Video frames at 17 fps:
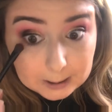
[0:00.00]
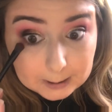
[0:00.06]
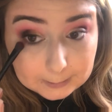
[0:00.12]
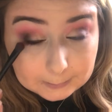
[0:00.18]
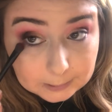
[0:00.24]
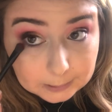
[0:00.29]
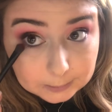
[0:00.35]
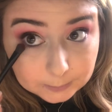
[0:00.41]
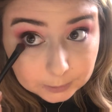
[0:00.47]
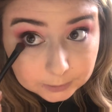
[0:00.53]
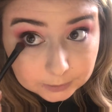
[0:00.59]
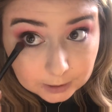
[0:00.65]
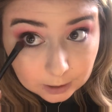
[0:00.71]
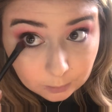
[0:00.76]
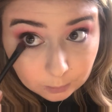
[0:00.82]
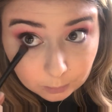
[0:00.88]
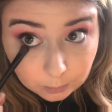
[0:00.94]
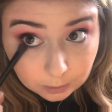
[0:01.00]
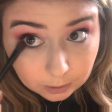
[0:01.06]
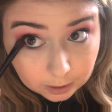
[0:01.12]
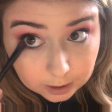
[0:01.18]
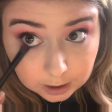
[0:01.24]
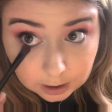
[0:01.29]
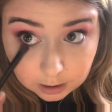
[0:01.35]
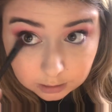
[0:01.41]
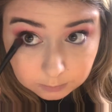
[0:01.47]
and I'm going to put that
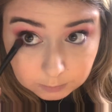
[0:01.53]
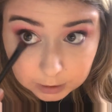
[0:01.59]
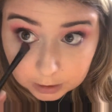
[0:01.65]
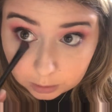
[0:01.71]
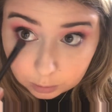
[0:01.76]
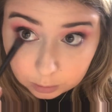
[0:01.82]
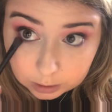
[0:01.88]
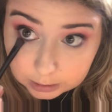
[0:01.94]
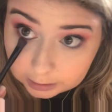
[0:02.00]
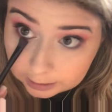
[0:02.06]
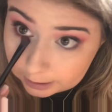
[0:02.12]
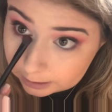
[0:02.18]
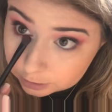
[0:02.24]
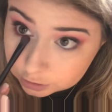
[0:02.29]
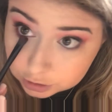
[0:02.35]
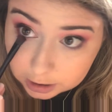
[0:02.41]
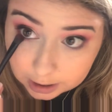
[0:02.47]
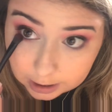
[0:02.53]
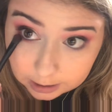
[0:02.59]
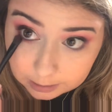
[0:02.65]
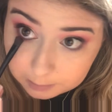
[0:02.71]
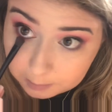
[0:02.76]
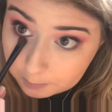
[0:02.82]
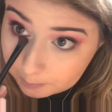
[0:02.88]
right on my lower lash line.